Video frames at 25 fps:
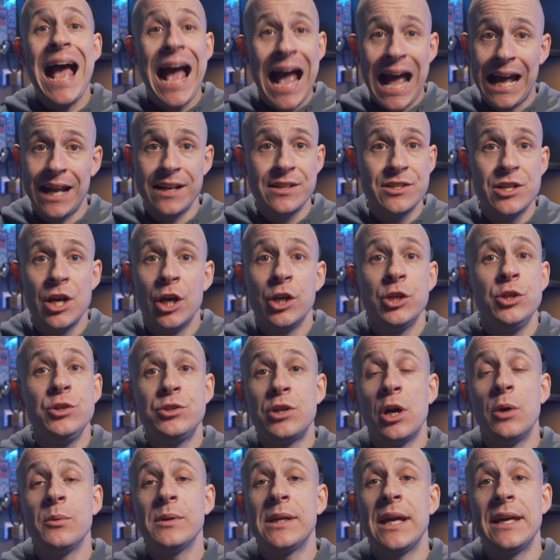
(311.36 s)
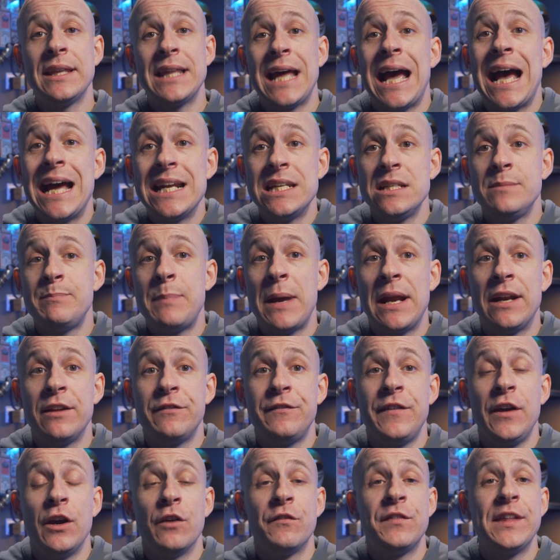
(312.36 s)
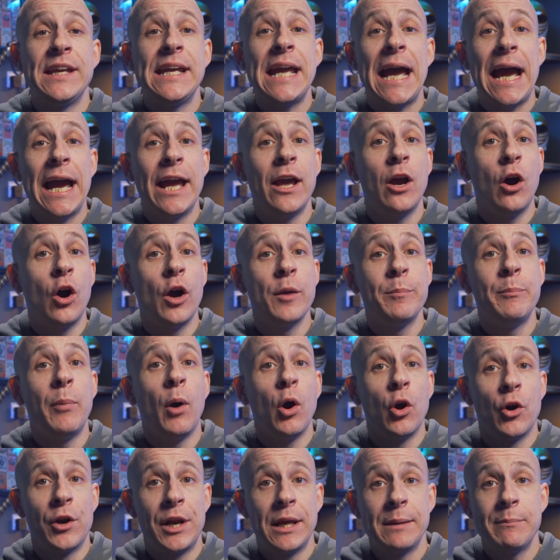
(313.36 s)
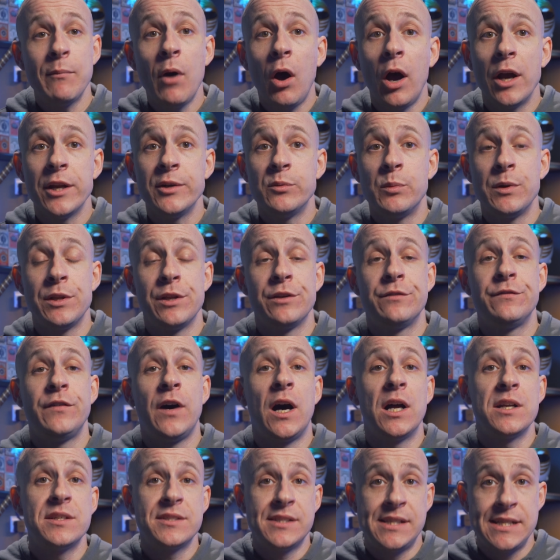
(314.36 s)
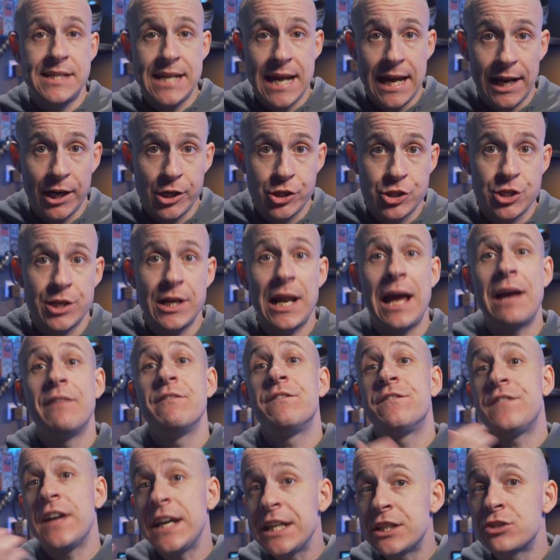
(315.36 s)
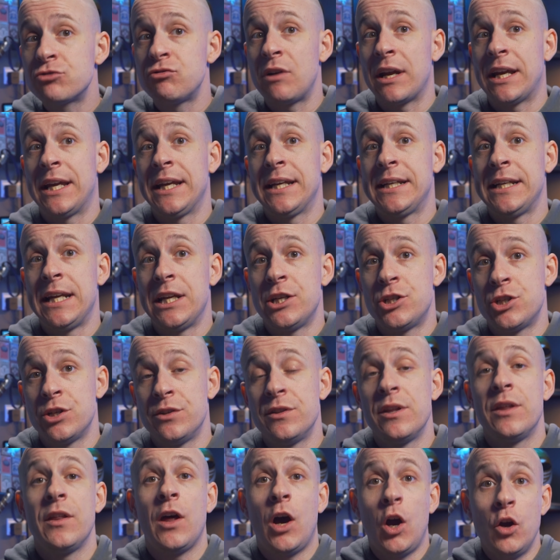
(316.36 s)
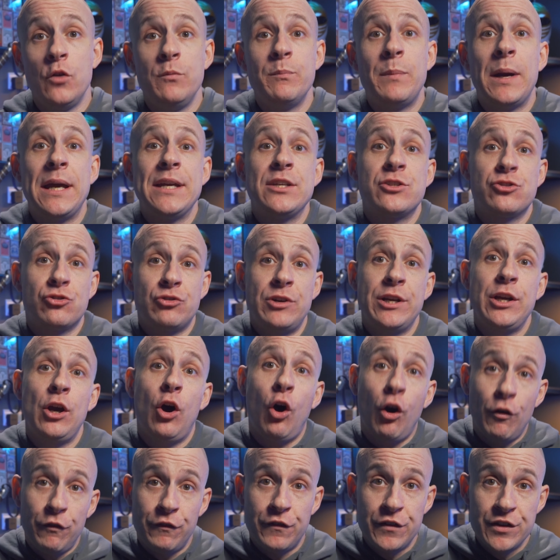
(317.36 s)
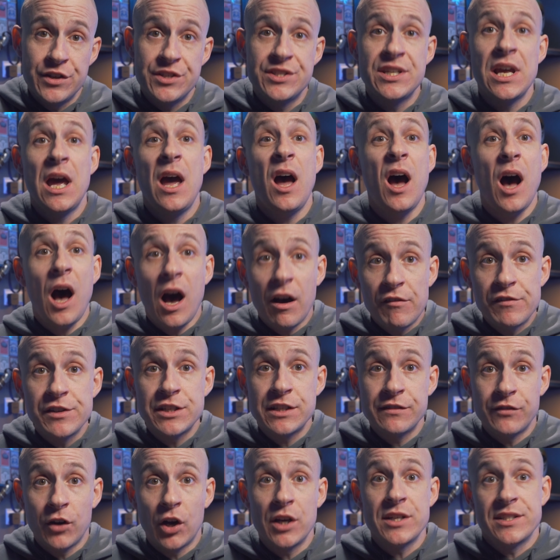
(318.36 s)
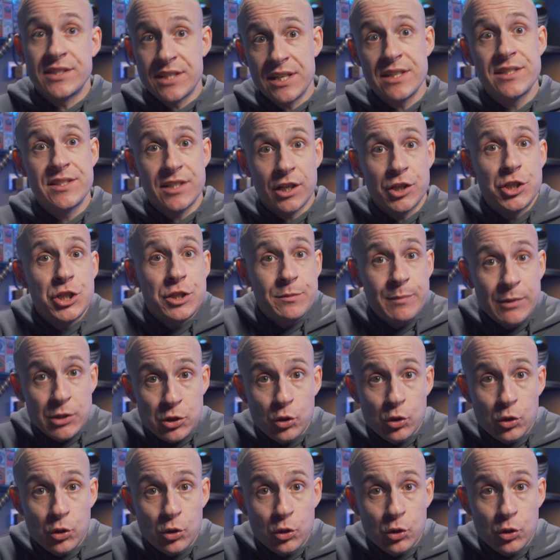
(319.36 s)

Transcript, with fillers: and you don't get the added benefit of the A I Bionic Mind with advanced detection and face recognition that the Homebase three offers other devices such as my